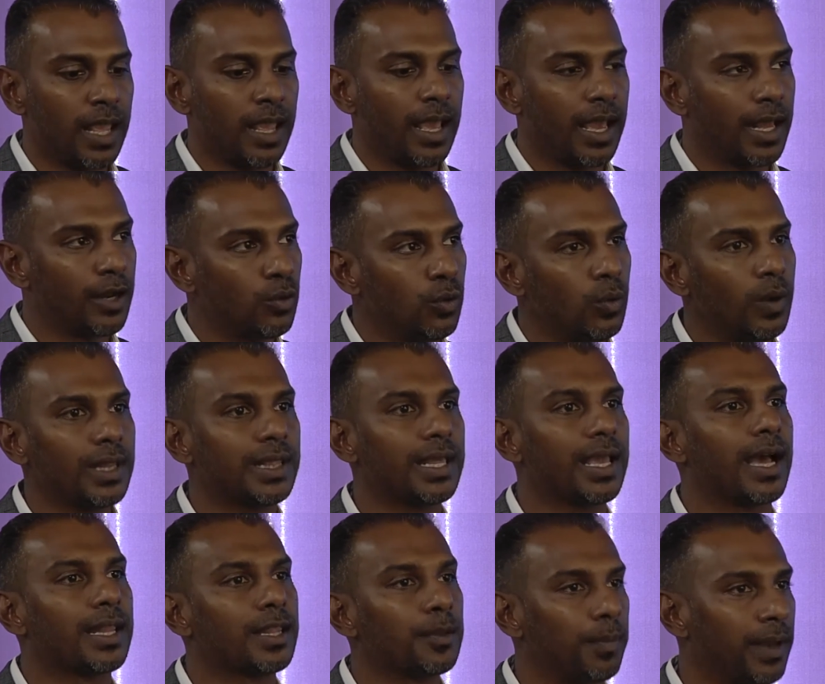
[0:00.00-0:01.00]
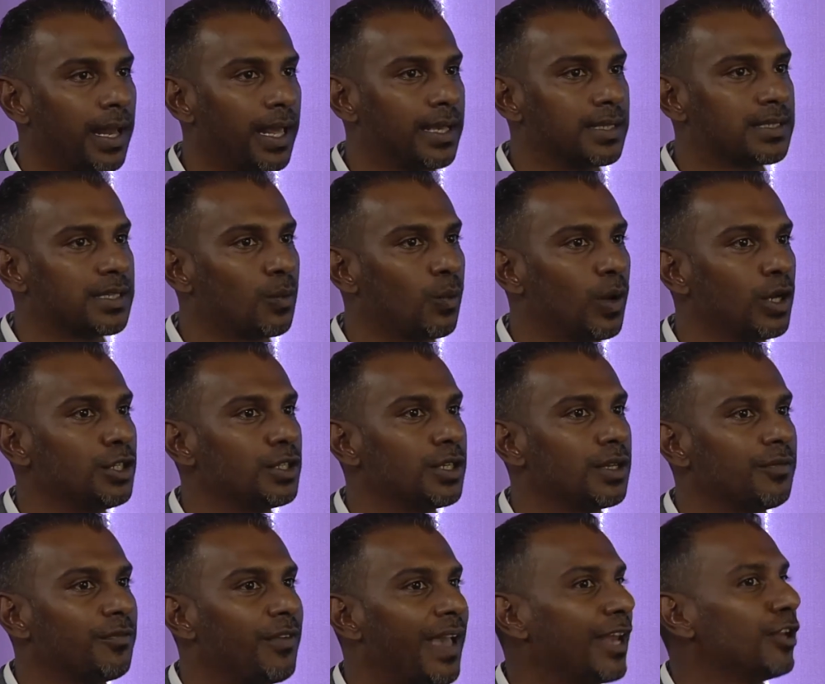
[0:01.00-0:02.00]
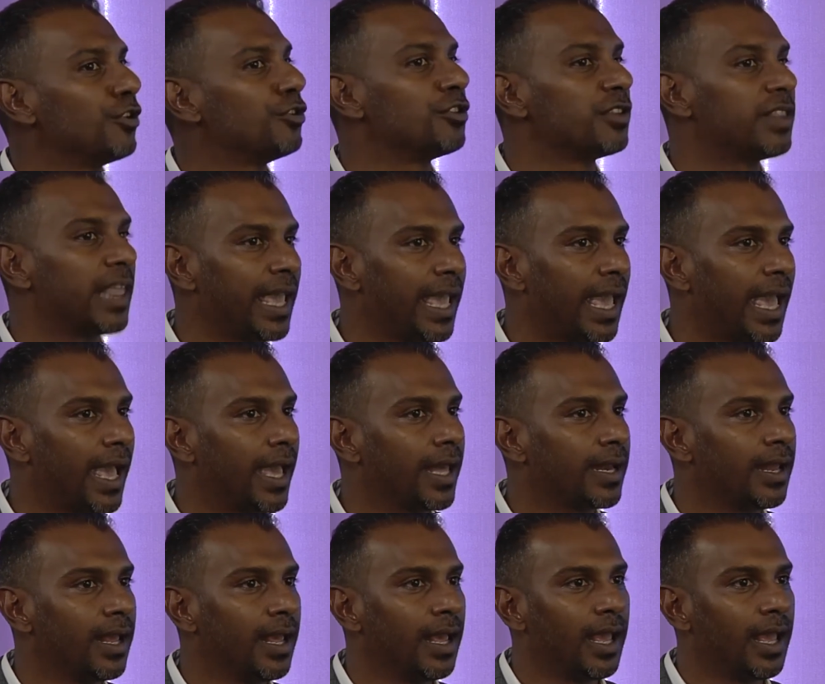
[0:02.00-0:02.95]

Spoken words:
And who are the other players, and what value do they add?